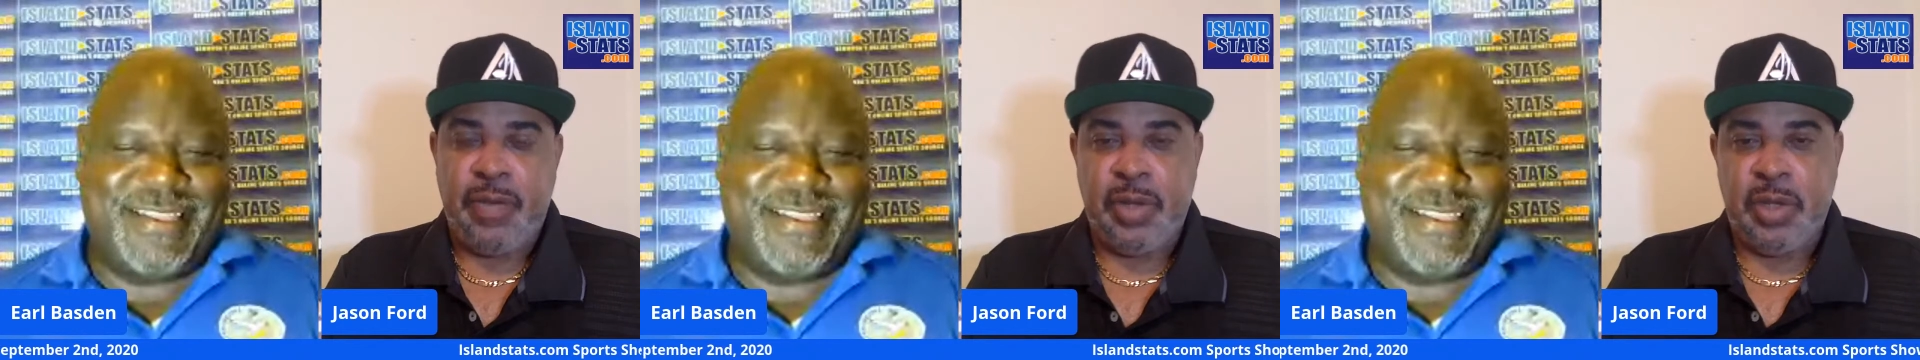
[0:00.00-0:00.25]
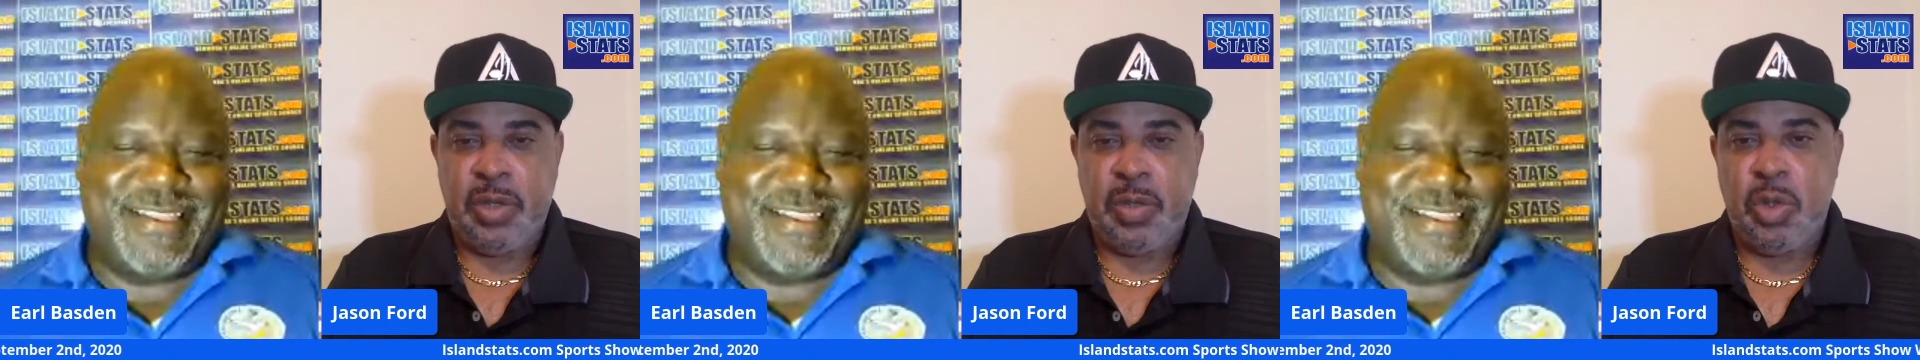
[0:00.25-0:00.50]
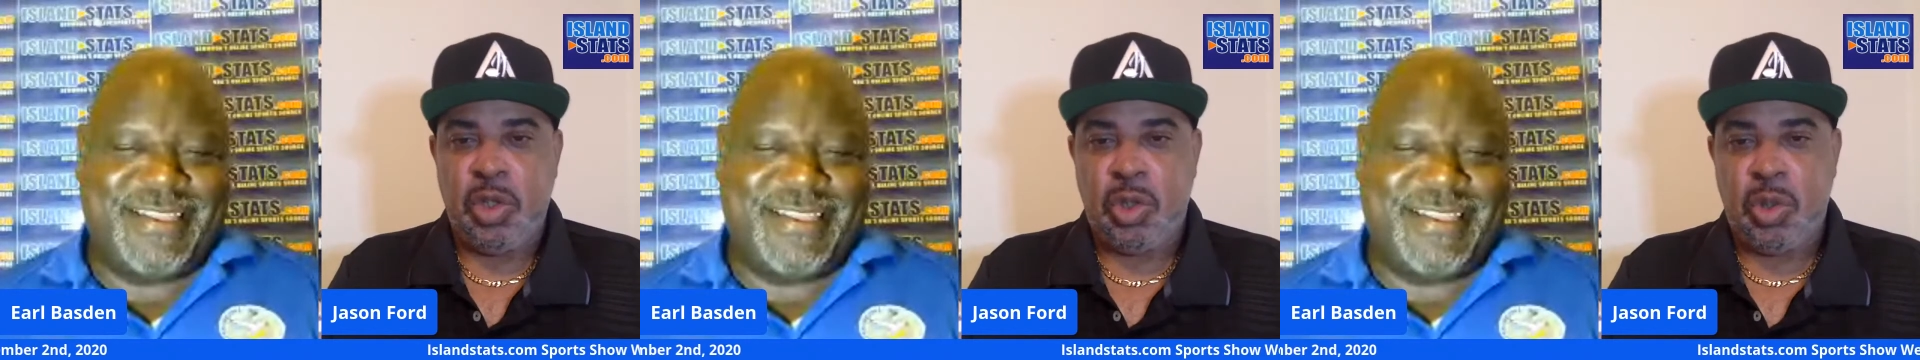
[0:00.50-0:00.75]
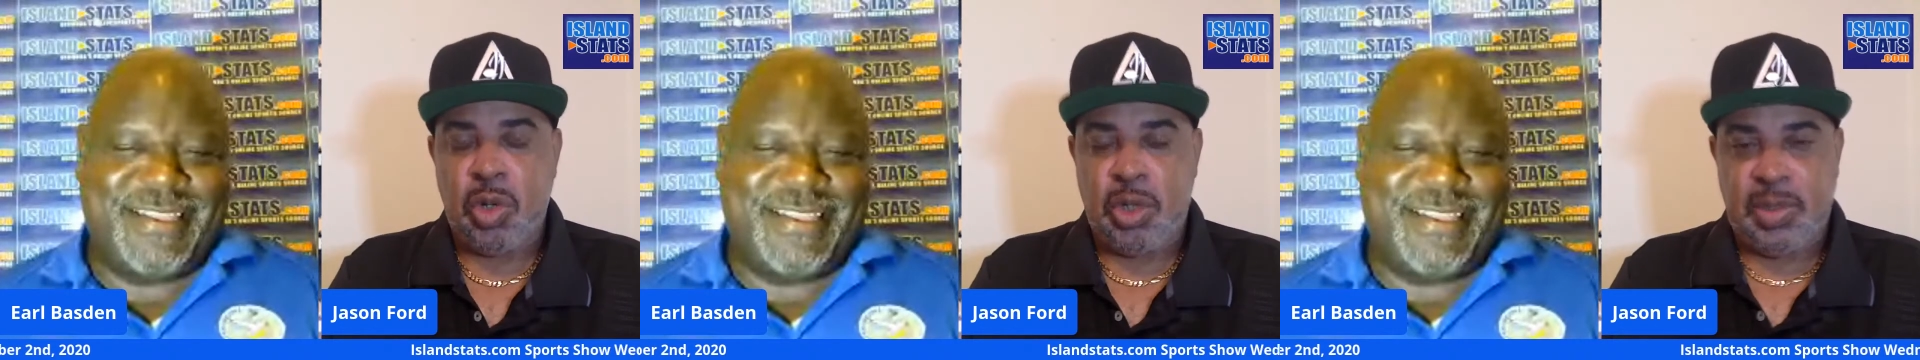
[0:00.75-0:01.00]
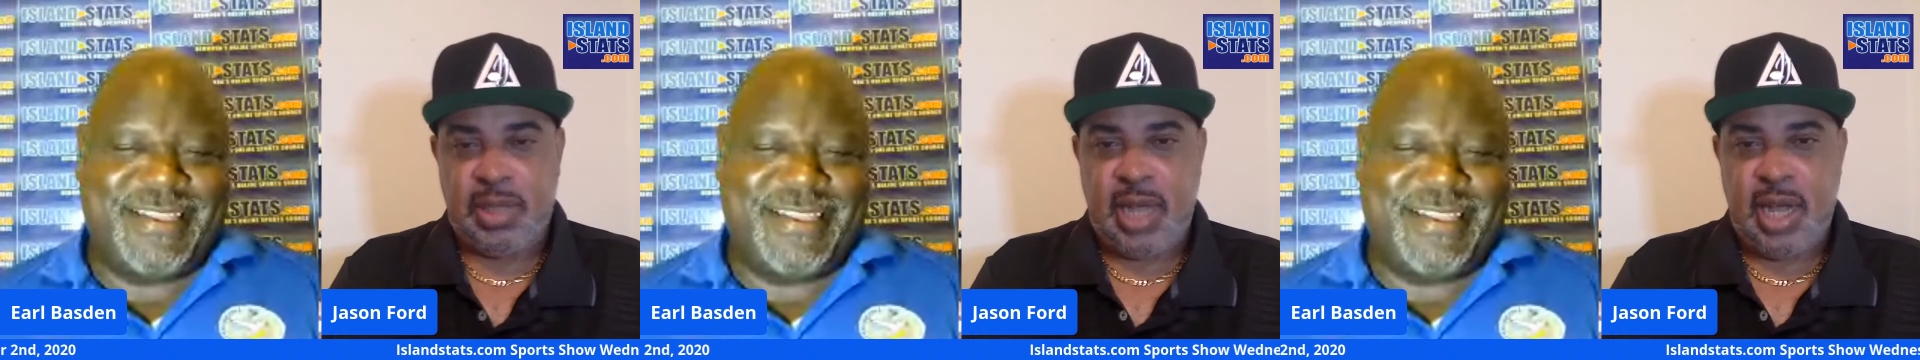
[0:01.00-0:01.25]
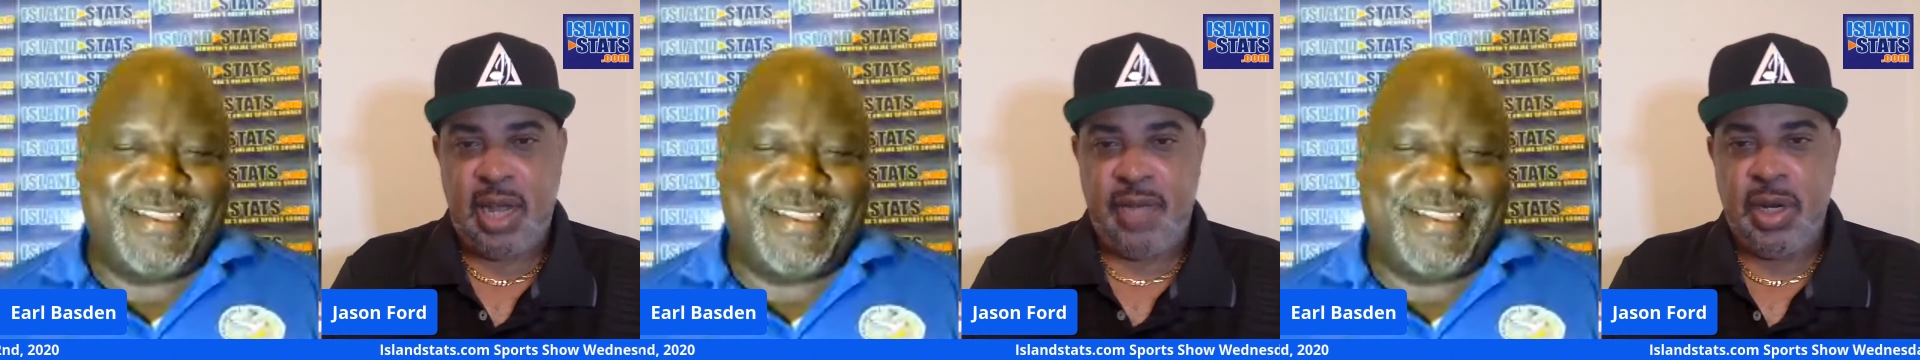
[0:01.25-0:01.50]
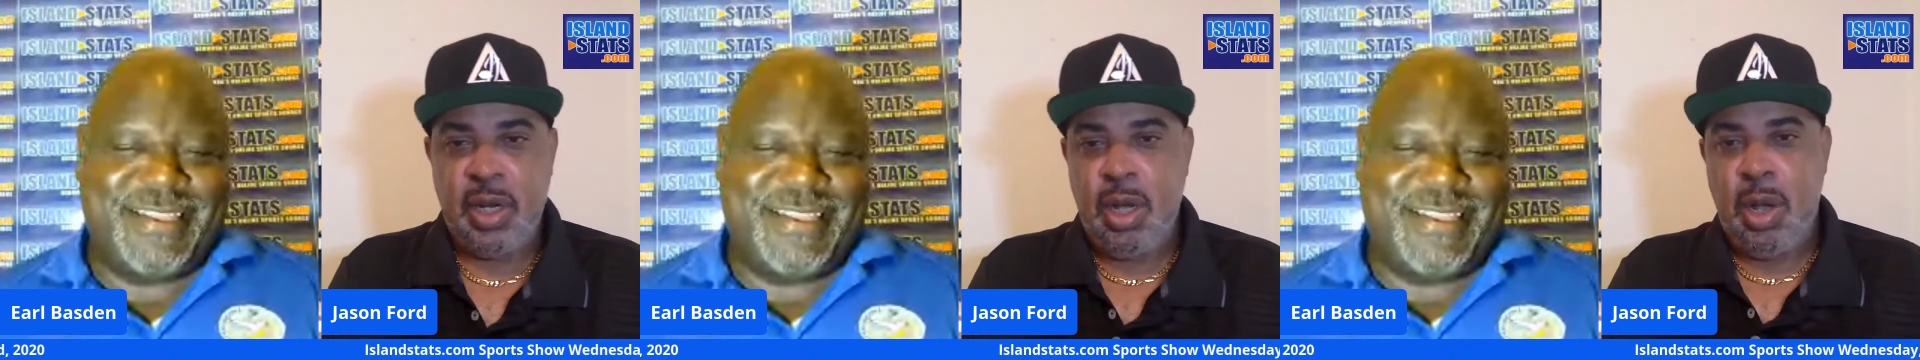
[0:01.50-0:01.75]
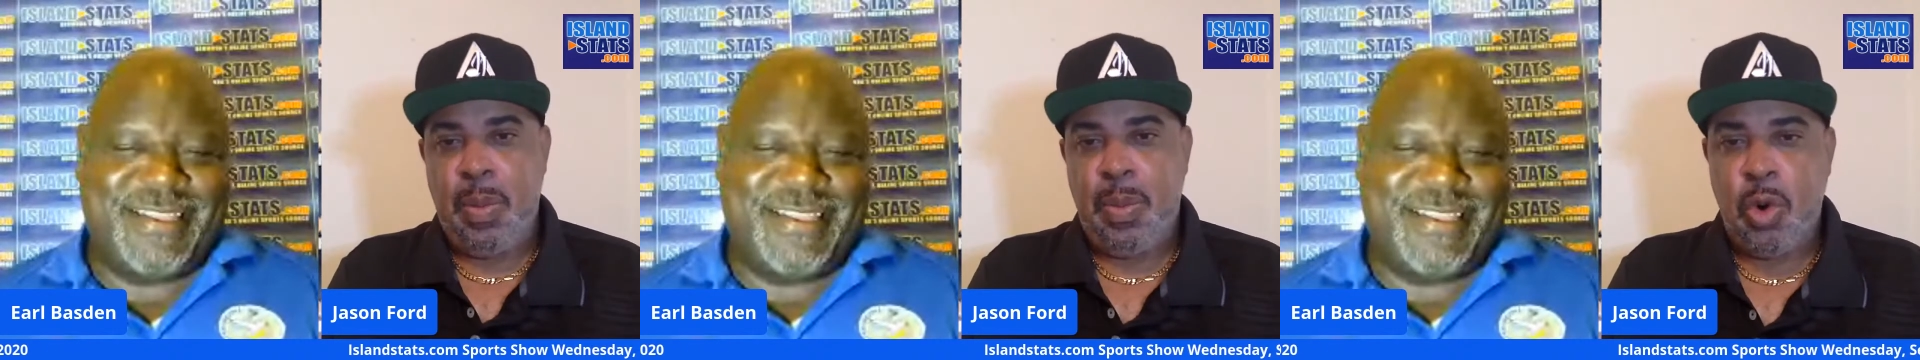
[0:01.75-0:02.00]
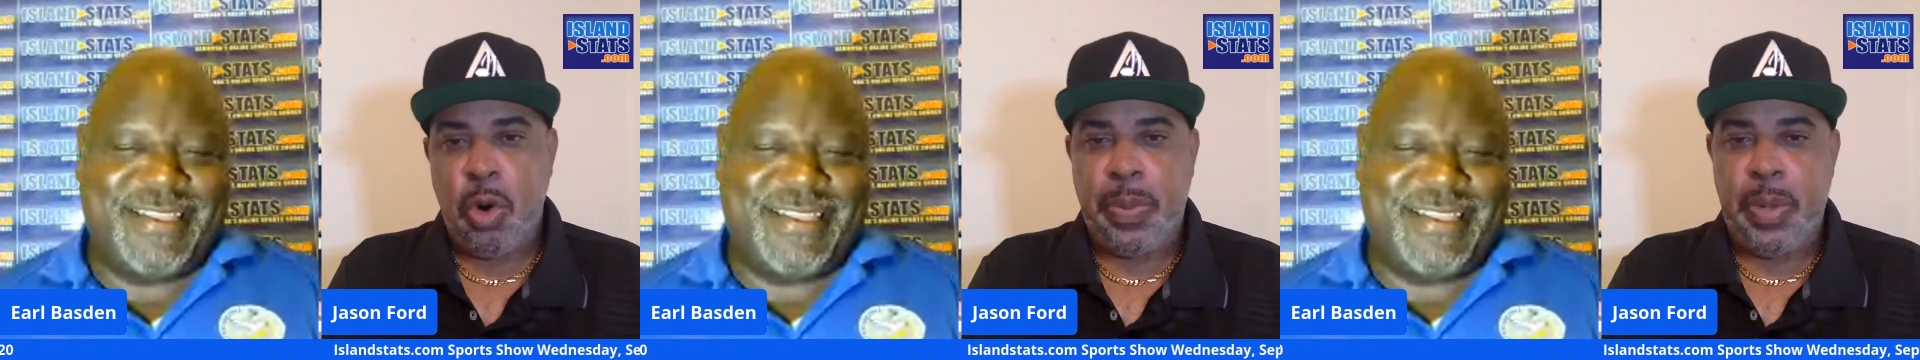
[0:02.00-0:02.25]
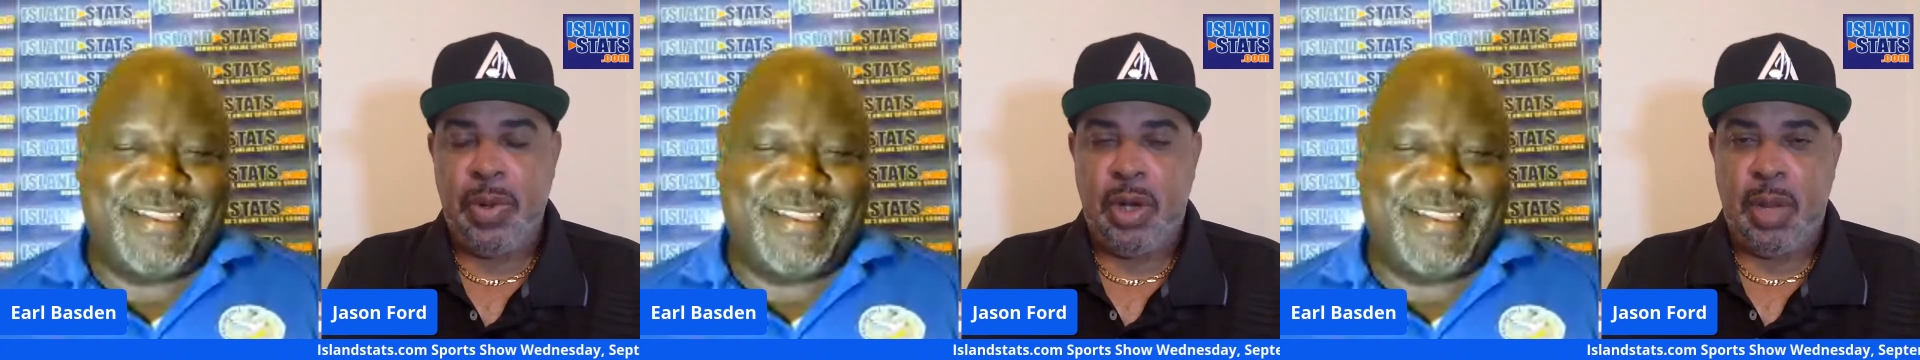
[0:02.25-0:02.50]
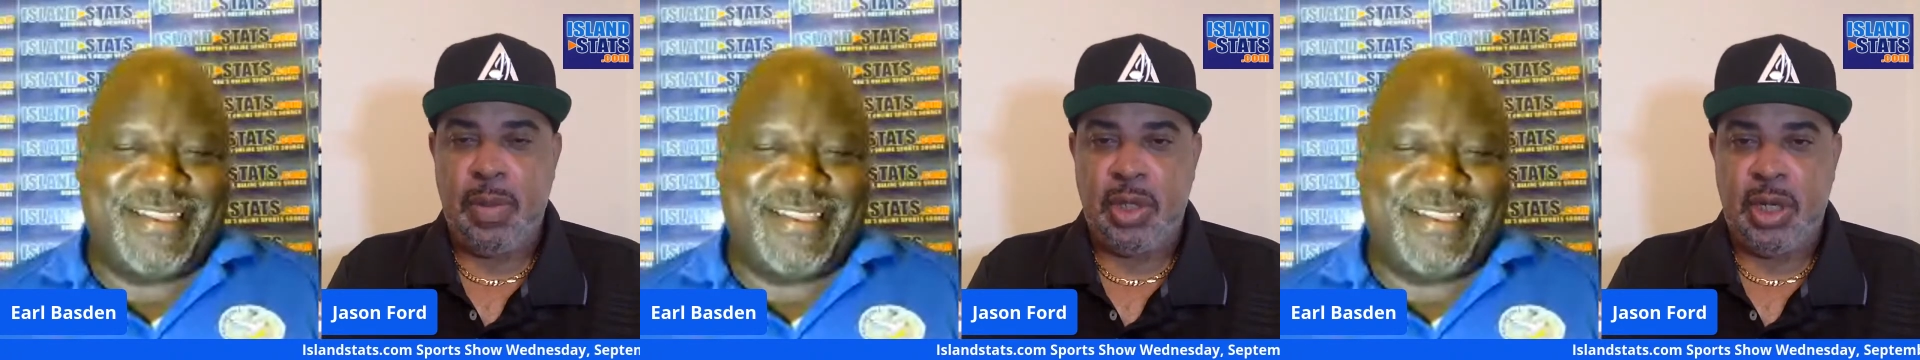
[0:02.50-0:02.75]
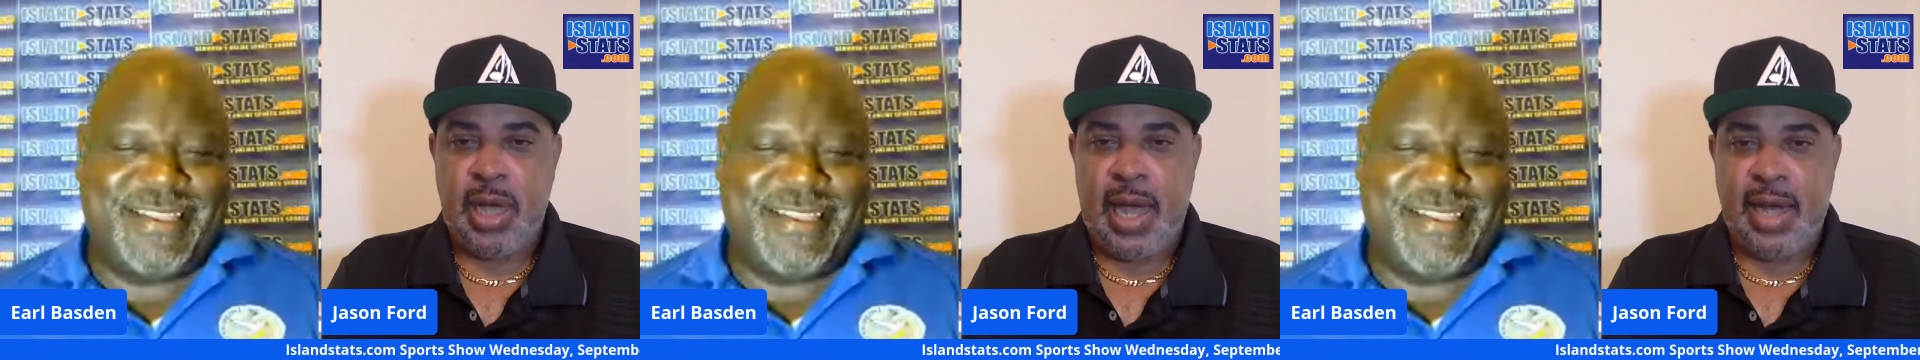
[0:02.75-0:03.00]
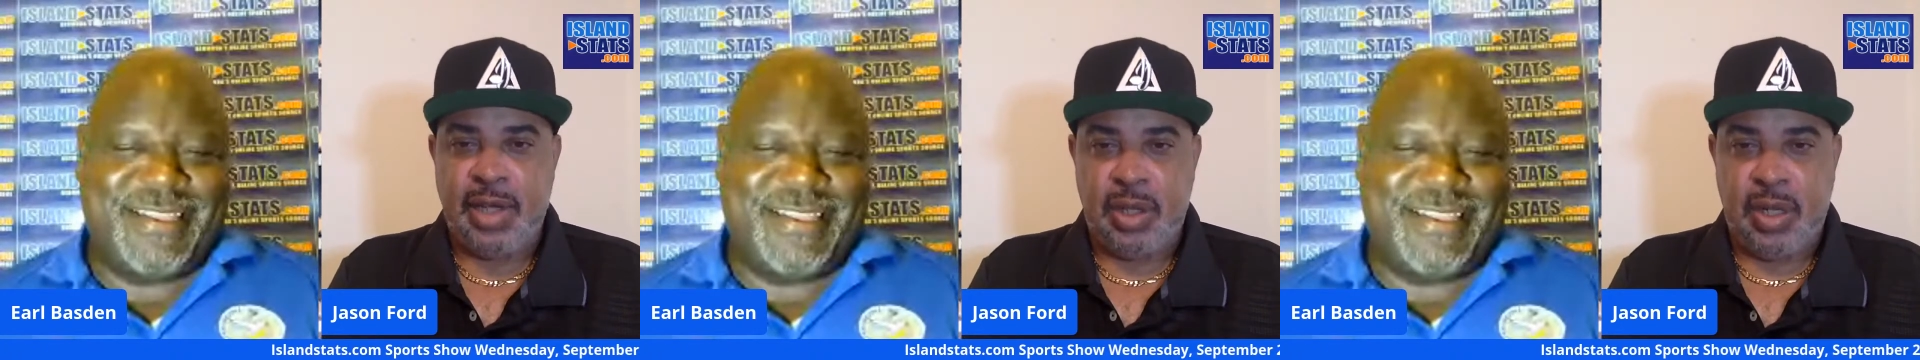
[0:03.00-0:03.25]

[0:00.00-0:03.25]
for the sports tourism side of it, more people coming to the island.